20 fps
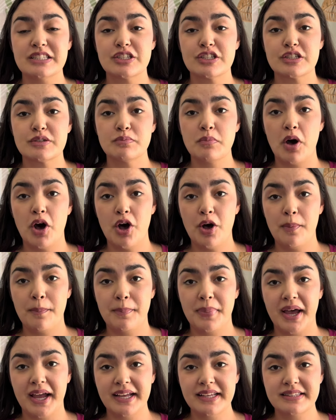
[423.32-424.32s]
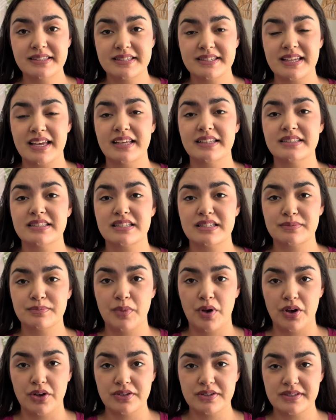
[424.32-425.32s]
small bites and
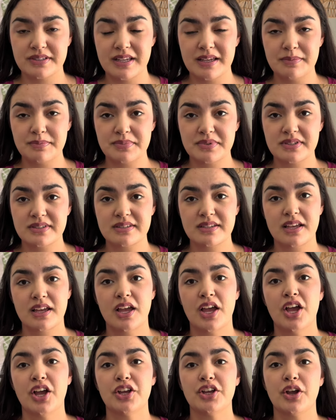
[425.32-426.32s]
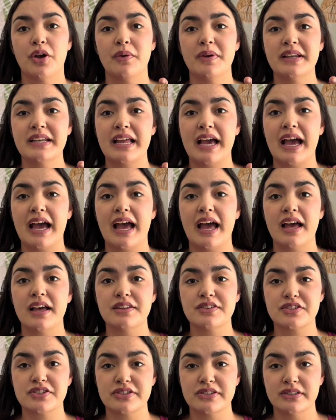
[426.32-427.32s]
small sips, going at a
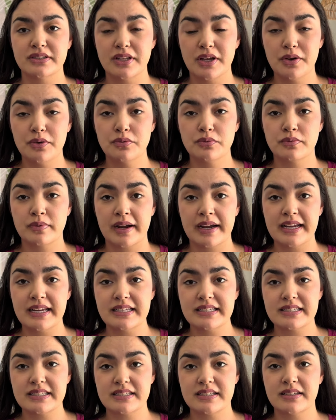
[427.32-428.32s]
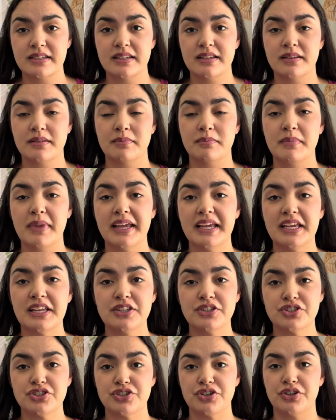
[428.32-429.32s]
slow rate, making
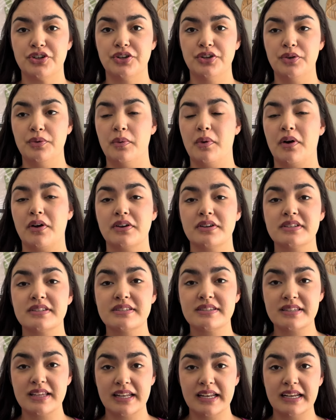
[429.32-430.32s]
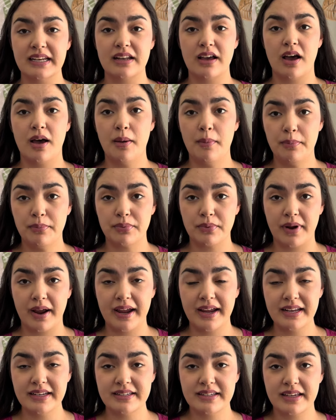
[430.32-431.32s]
sure you are sitting
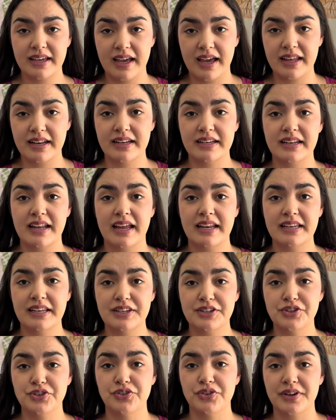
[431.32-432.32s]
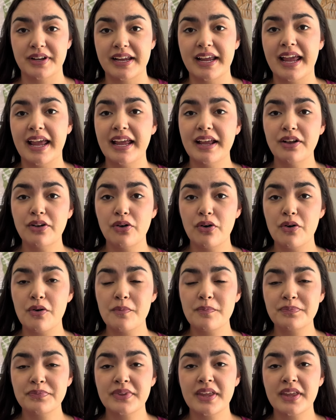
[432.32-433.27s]
upright at a 90-degree angle